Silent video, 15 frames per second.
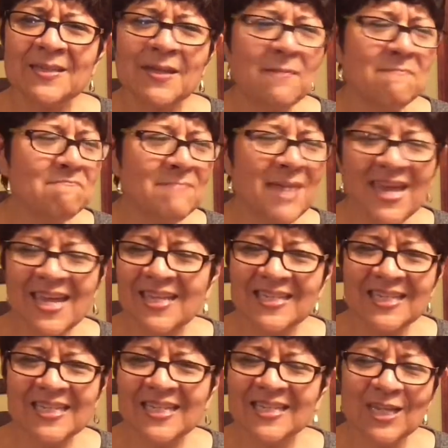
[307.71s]

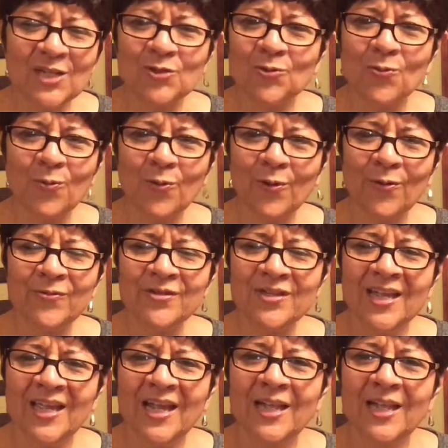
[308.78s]
amazing essential oils